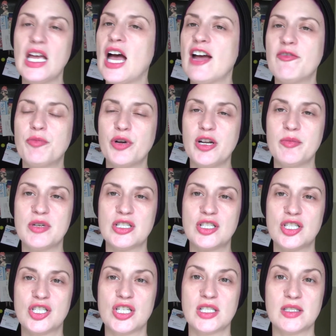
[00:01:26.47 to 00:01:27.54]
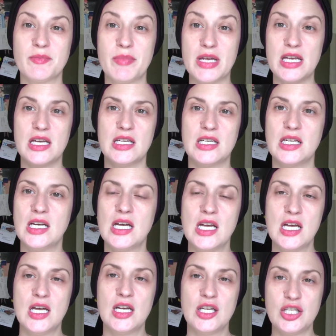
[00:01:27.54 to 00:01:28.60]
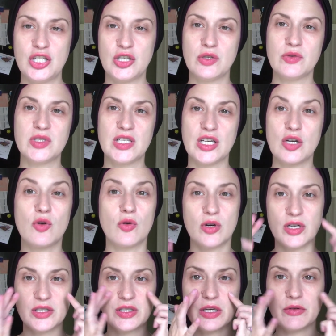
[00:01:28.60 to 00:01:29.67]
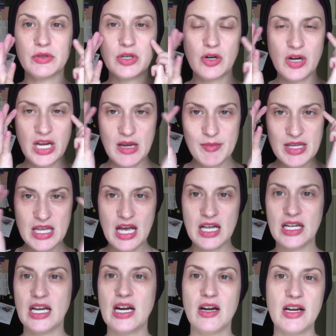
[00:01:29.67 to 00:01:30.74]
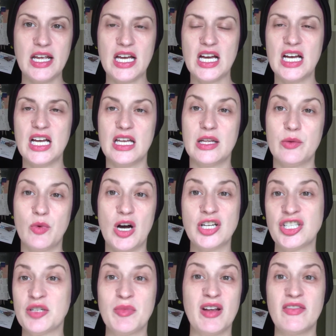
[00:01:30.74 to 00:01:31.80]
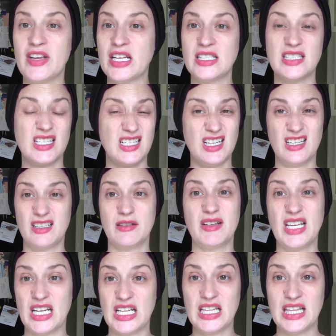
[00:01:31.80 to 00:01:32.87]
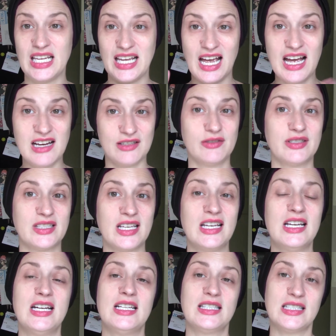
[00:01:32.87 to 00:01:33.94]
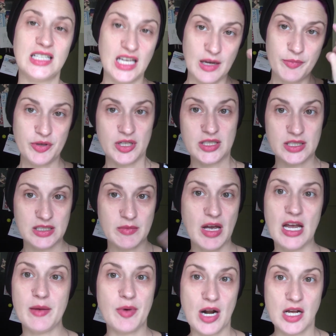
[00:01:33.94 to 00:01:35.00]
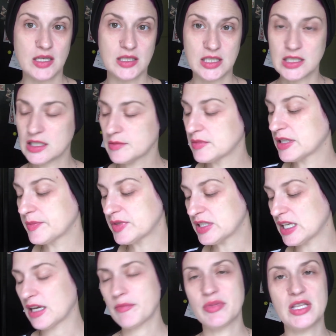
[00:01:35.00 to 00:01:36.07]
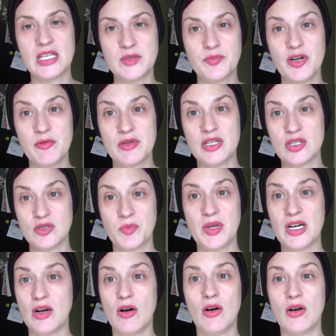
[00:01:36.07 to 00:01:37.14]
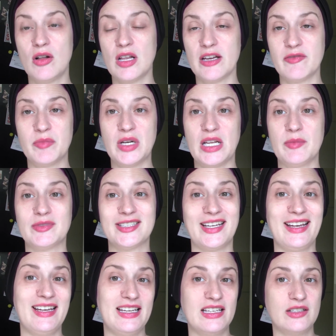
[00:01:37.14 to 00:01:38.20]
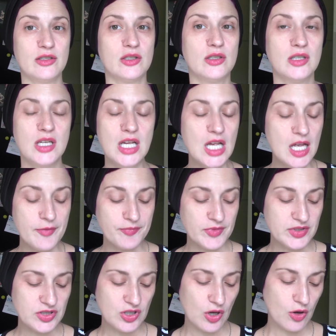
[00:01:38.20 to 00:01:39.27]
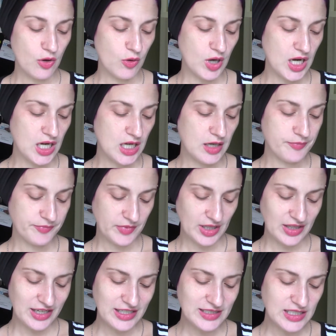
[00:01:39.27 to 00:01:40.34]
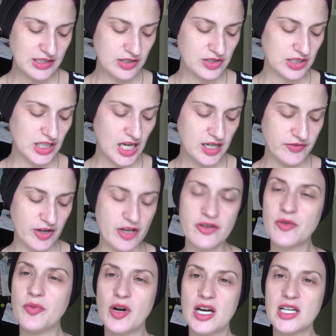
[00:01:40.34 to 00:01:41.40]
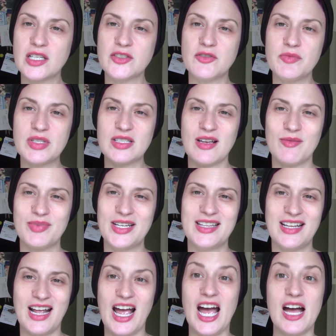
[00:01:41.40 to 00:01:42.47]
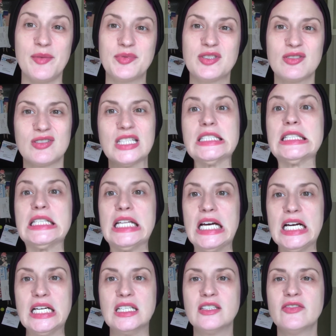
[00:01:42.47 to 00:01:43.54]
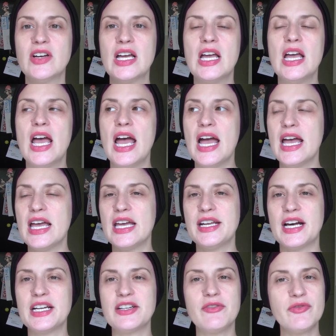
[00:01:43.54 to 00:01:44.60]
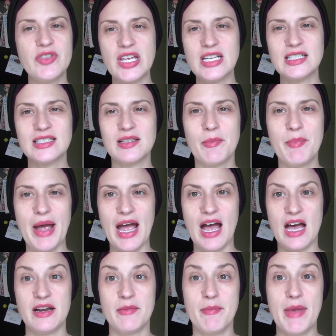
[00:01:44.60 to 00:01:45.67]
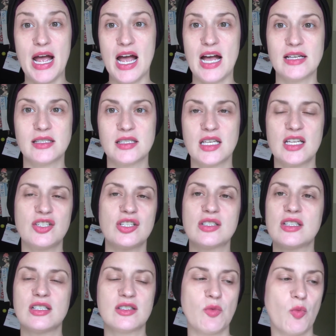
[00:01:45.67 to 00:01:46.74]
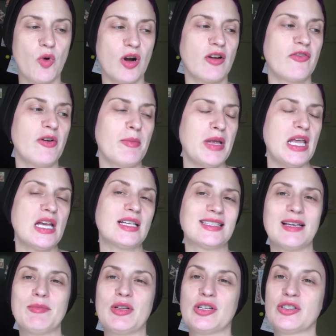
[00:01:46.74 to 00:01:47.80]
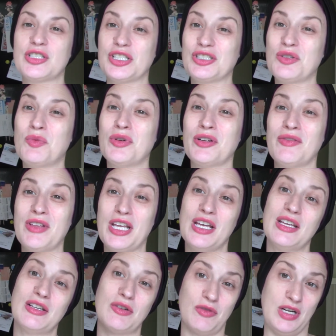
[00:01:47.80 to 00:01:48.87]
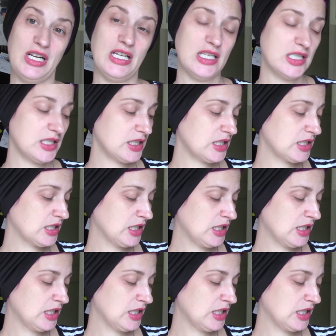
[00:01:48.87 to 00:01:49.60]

I've pretty much just been using cortisone cream in that area and washing my face and not doing anything else. Today I put on some eyebrows and some lipstick, but that's pretty much been all I've been able to handle. So like I said, there's a lot of other products from this company that I absolutely love. And I don't think it's a bad mask. It just doesn't work for me because I'm allergic to one of the ingredients.